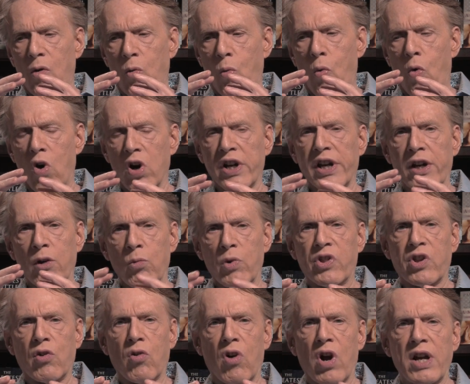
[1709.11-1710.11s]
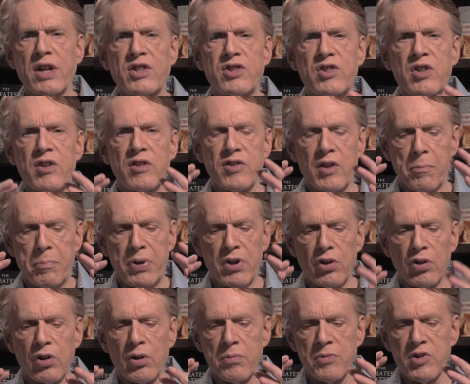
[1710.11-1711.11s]
walking with Christ. The
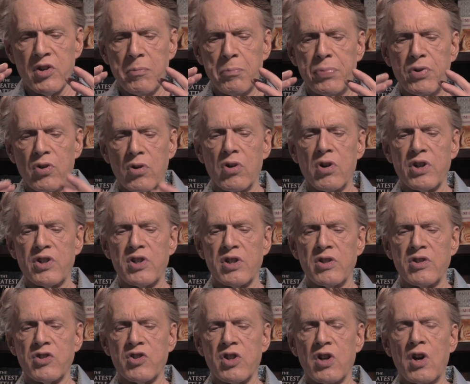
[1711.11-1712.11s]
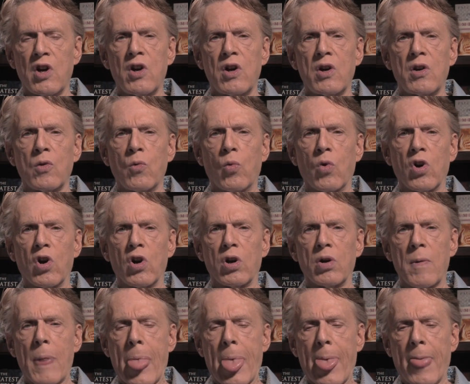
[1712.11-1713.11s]
Pilgrims and Puritans
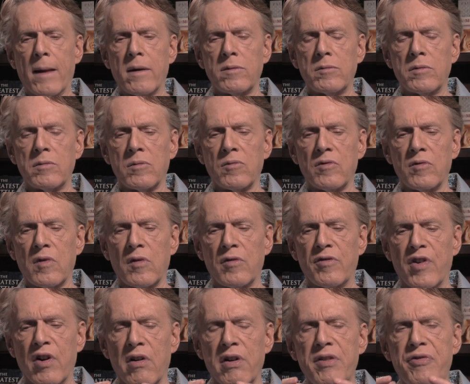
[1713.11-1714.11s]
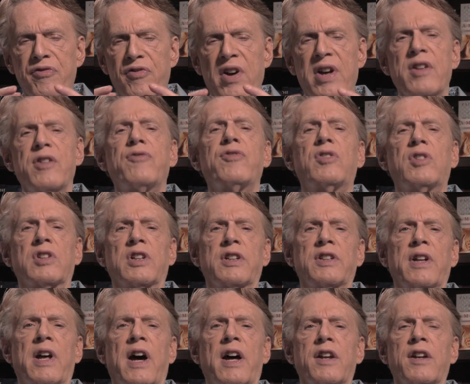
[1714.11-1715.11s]
were very faithful
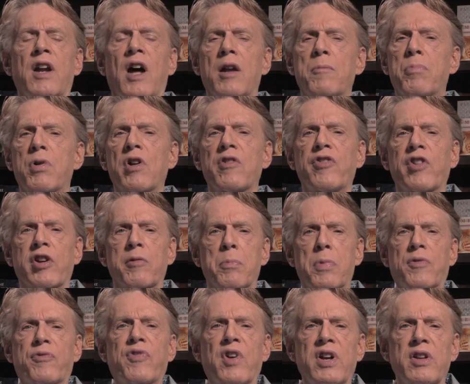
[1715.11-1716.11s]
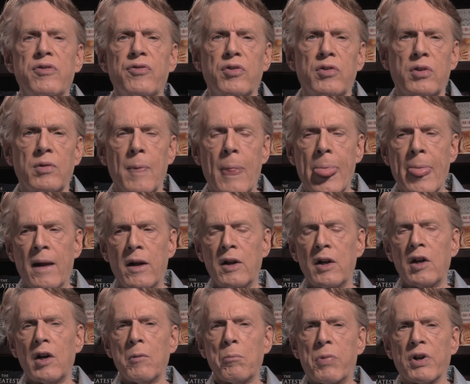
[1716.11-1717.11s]
in that. Not perfect, but faithful.
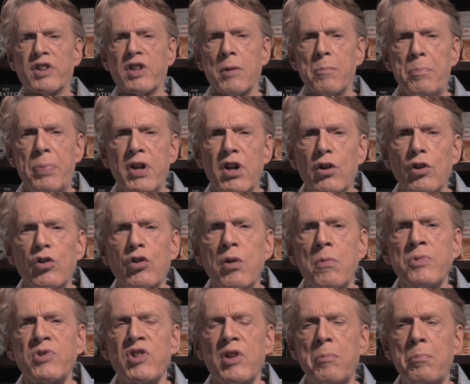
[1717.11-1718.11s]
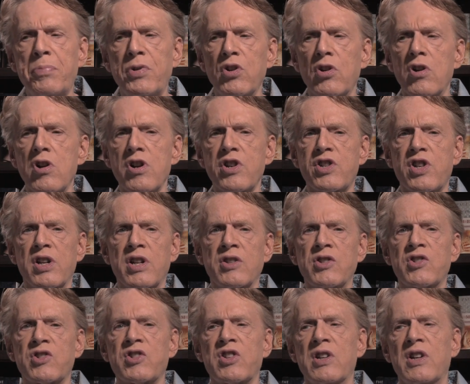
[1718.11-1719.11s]
But the Pilgrims and
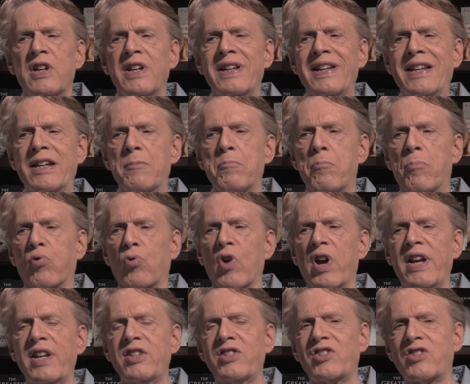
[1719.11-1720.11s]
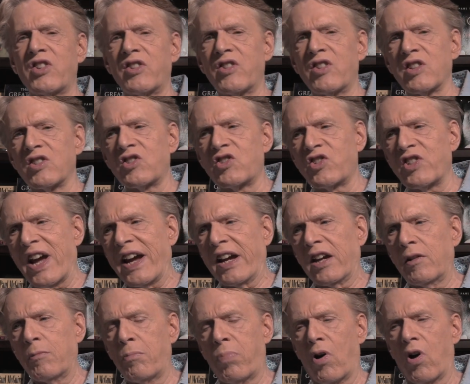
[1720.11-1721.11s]
Puritans embraced the
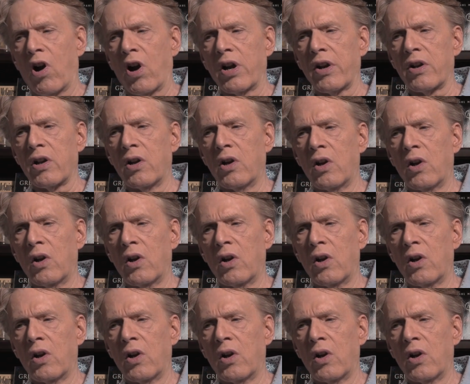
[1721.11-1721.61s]
second part,